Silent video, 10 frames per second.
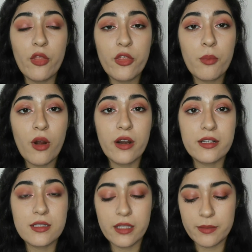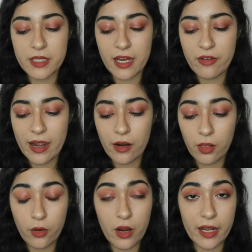Both the products claim to have
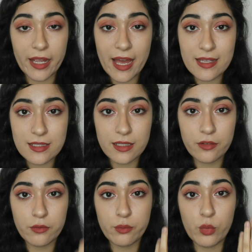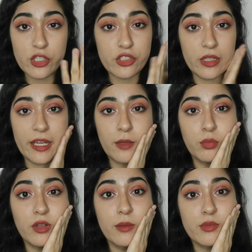hyaluronic acid, which
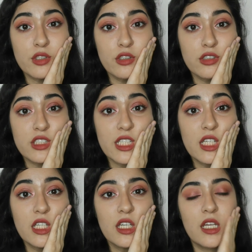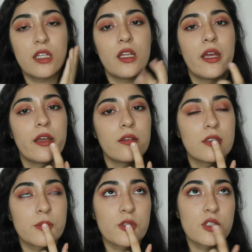like plumps your skin, and like
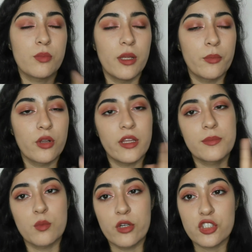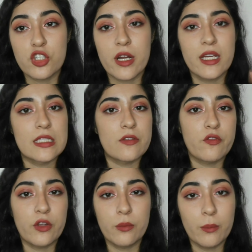it's supposed to plump your lips,
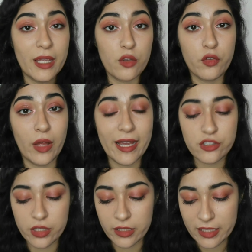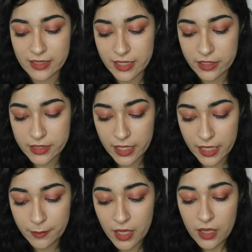moisturize, make you feel hydrated the entire
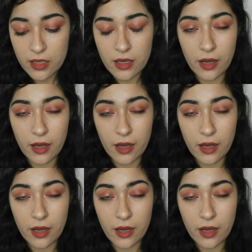time.